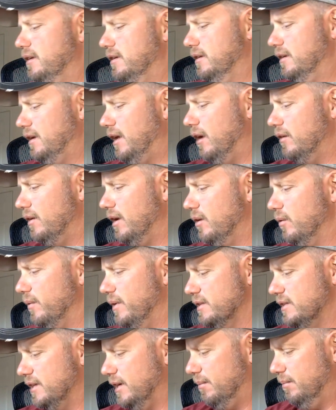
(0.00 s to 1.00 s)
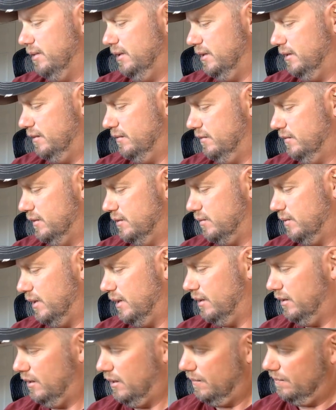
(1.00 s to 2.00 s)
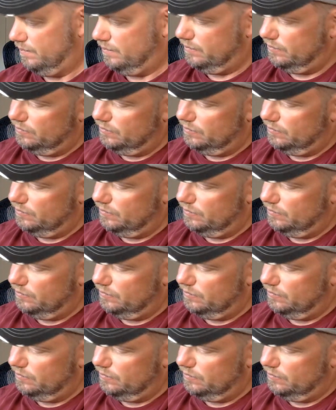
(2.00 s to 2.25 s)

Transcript: Colorado whiskey, I believe, is what I got.